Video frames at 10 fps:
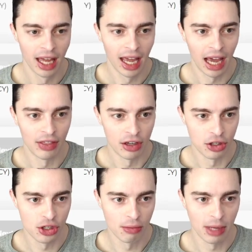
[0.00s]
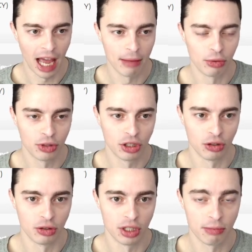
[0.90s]
and then you should be able to
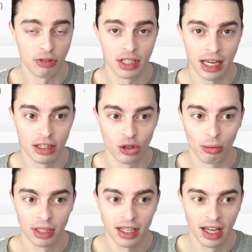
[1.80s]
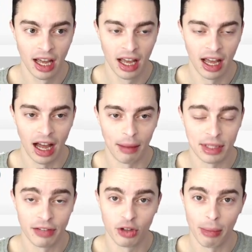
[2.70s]
just proceed as normally, as
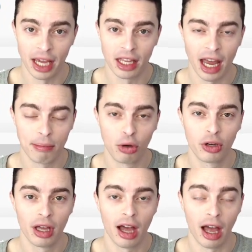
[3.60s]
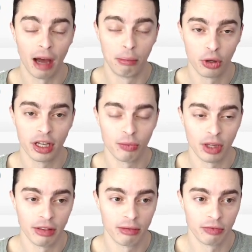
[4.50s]
if you're making a booking with
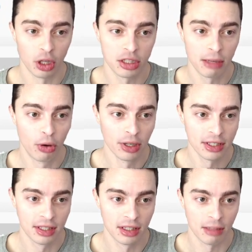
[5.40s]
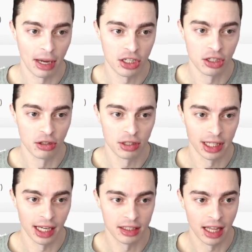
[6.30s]
Velocity points. So make sure you
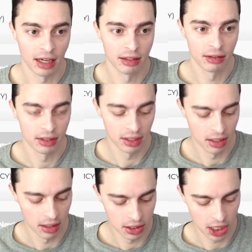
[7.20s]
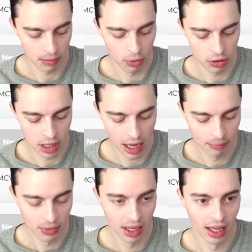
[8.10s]
select that checkbox there,
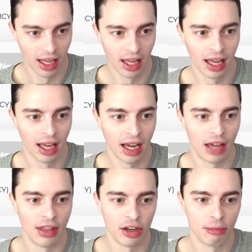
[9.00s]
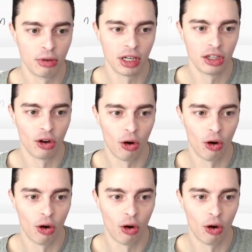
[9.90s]
and then you put in your